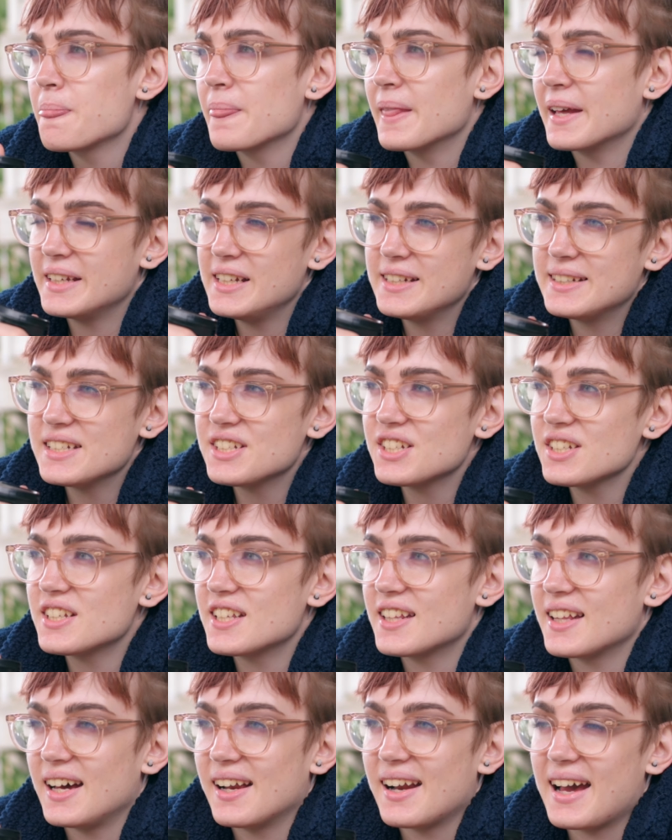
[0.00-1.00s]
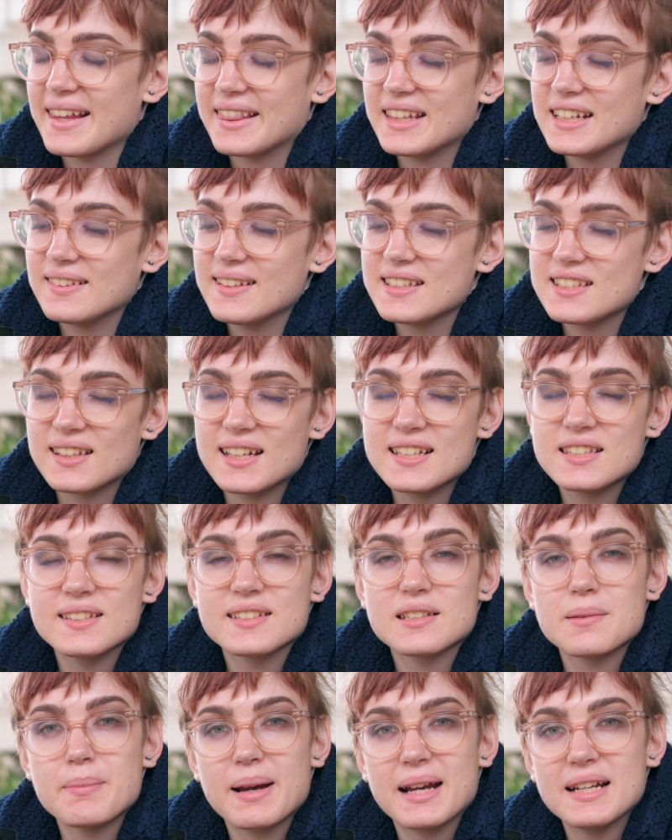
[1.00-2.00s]
In addition to that, I think this lens is
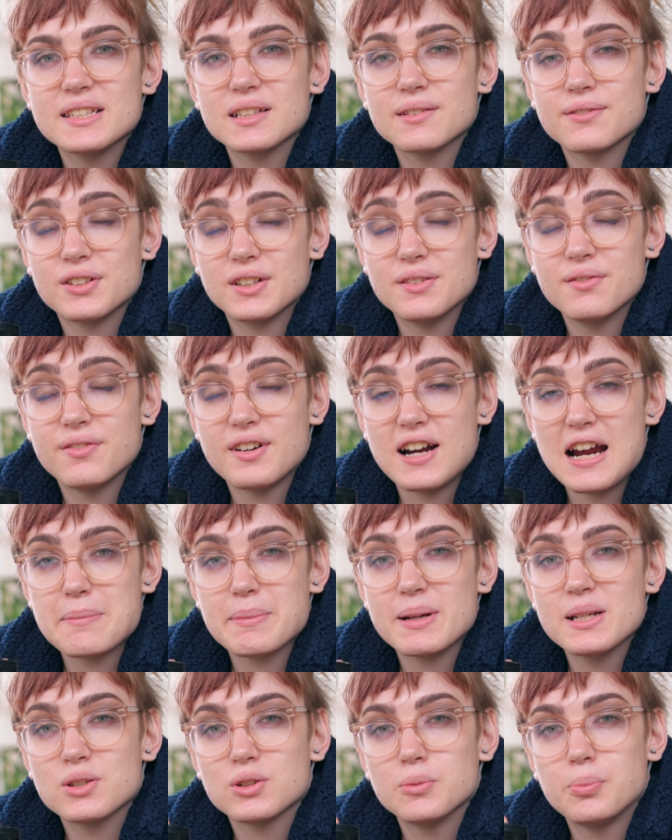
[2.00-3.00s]
amazing for environmental